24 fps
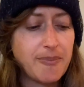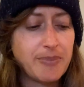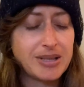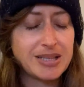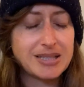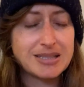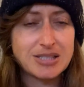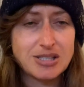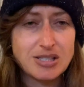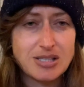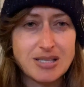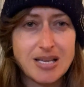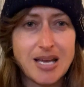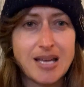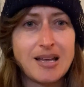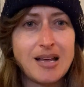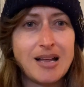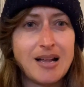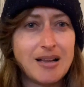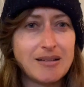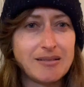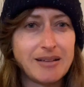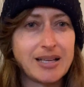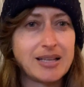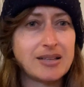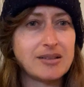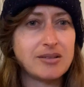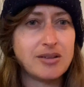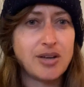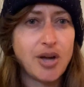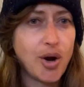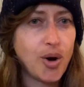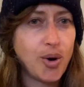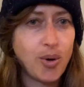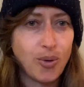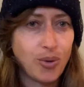But it's just like,
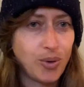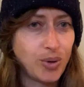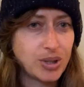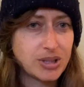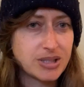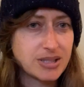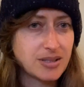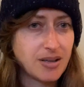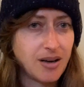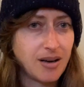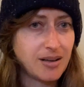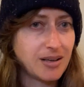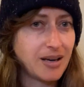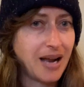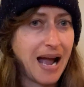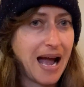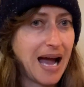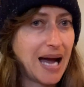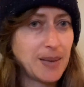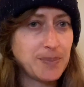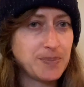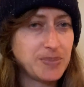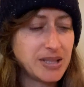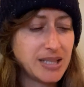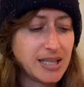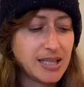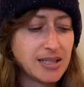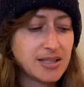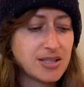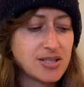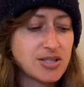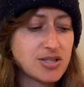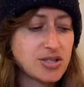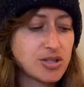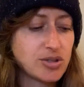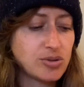no, it's not
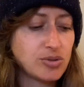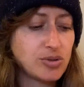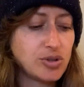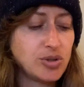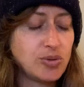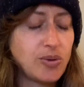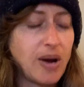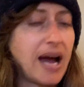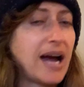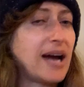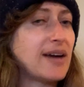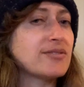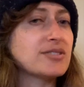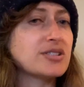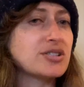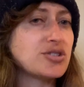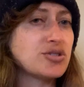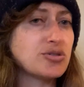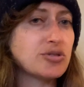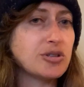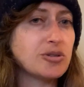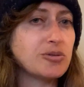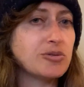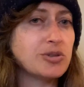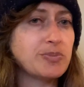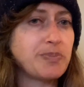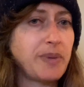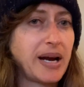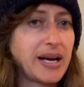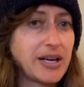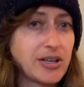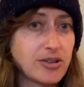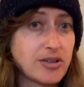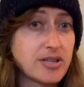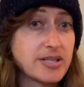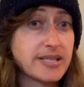happening. So you have to do it
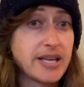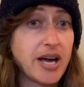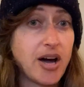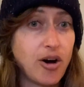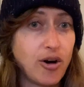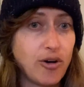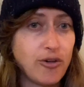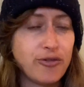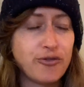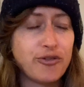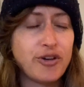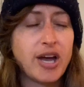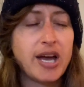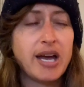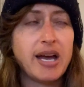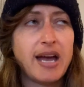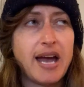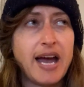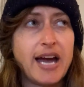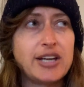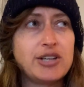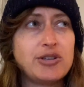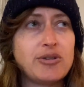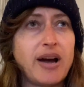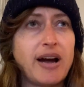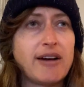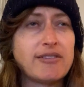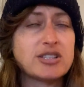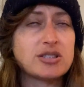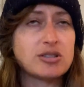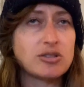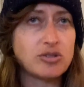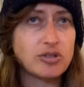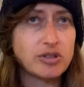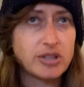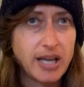by yourself and you have
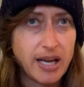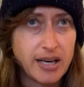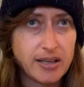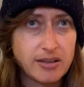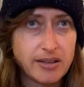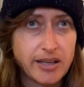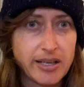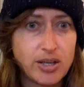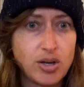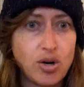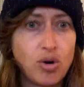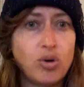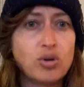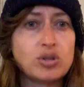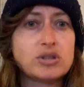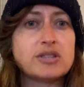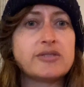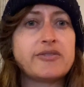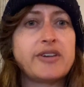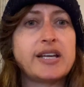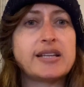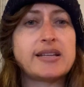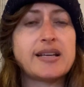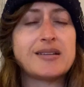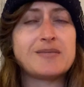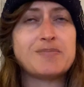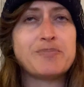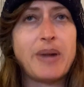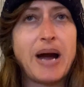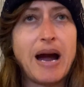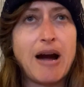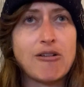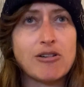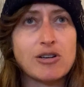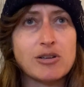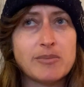to learn how to like cultivate that
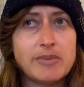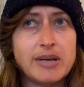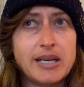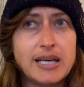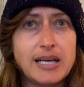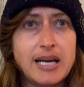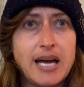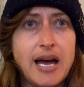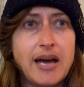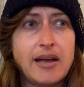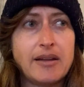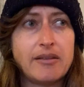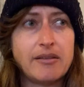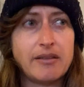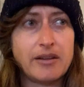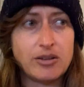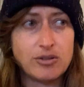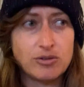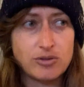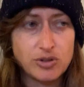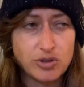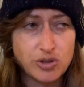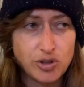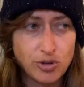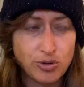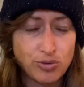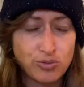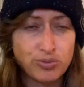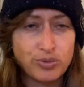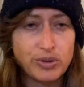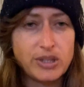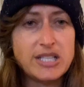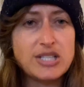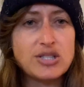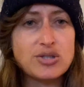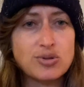empowerment and the, your
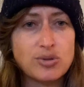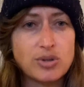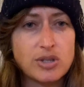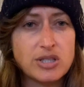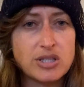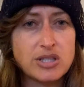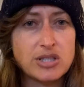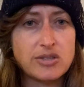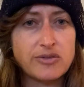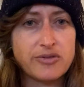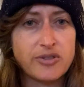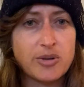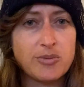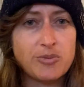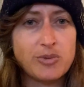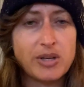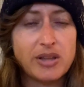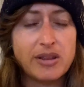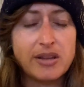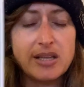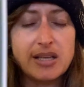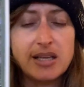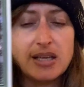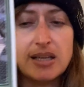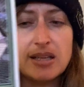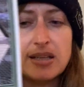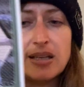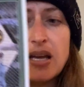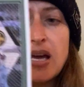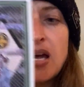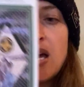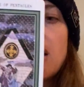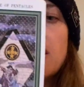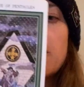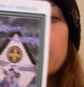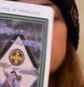resources from within.
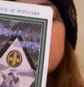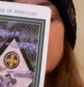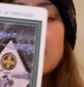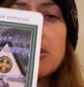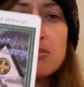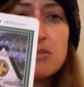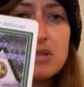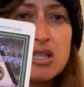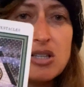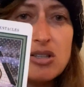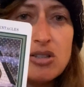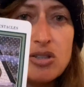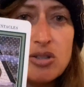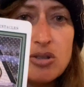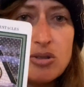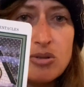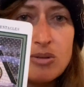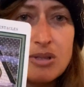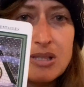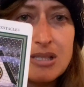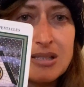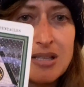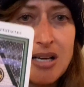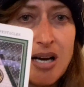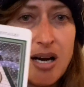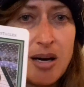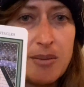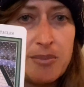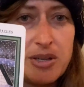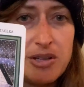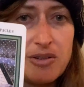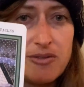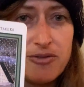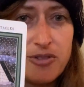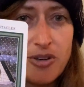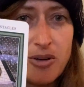But something new is
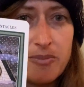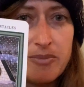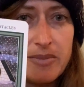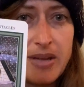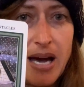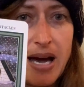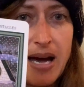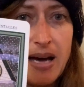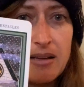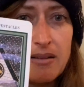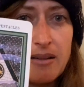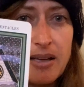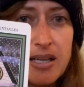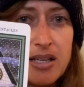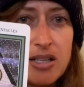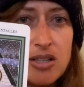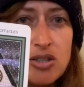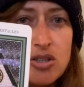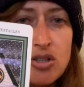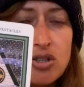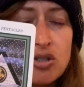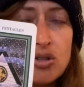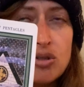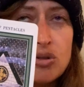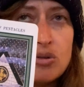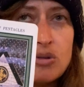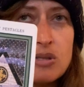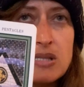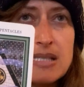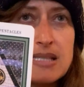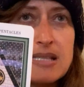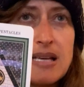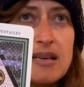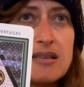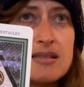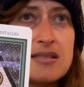coming from that, like a new
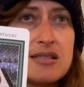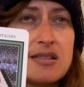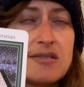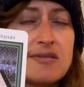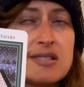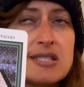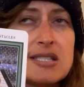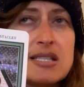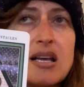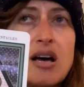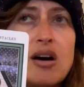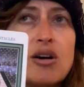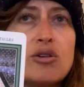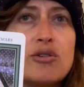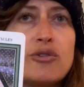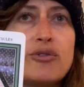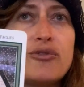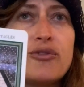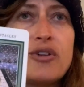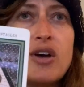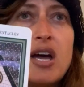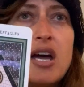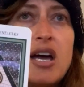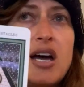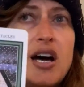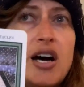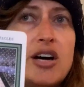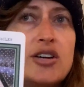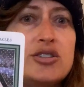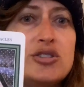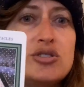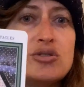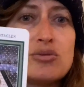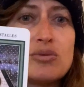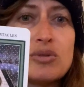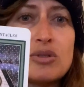sense of self, a
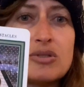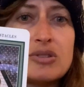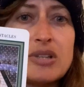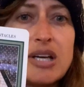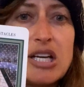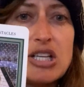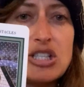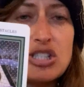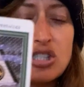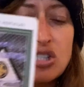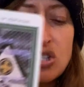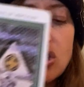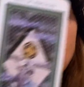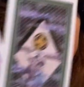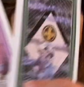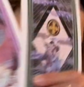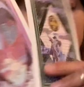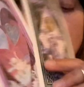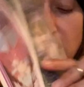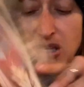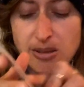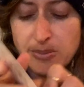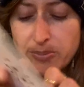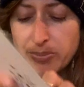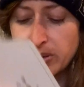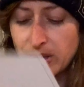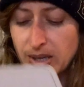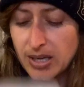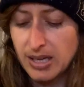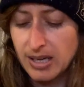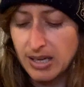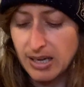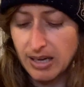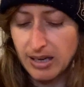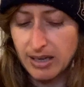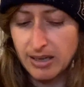new relationship
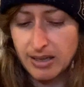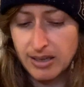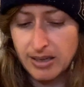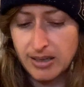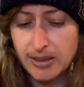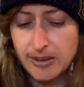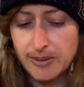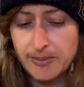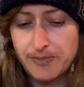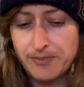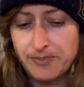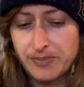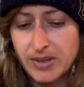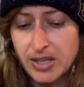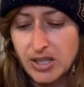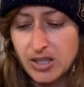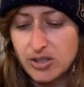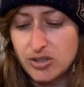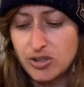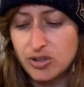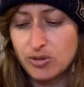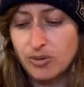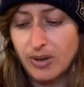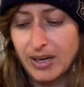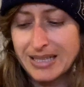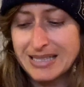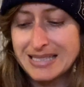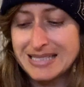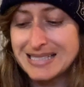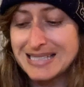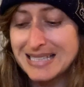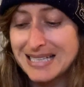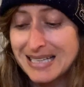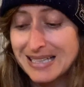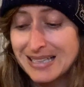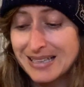um, new
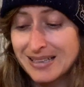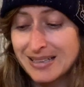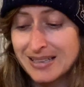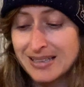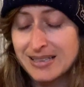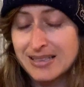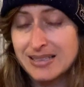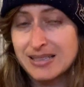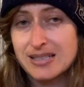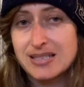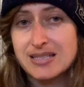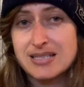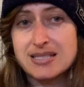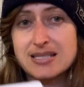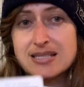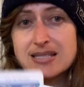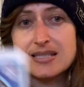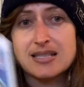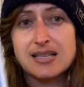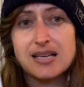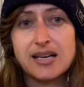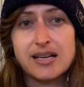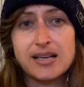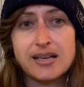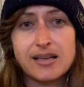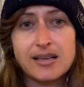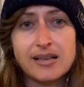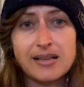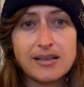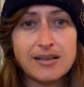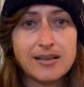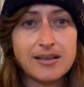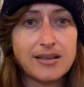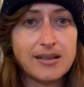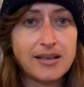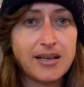ideas,
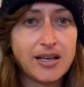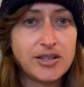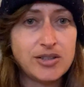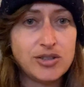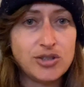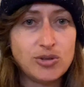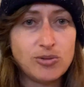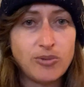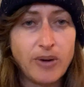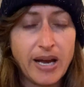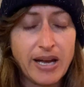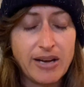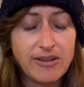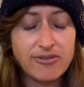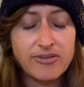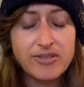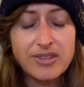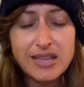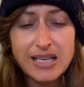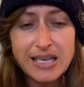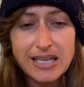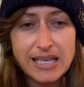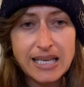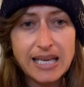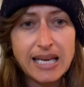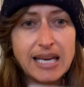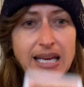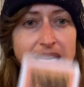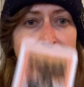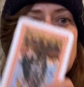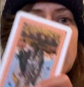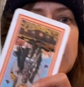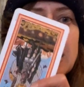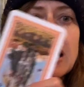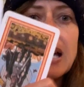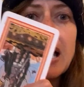uh, a new way of
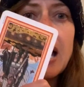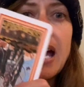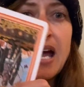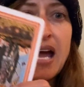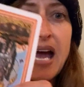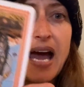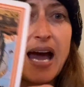thinking.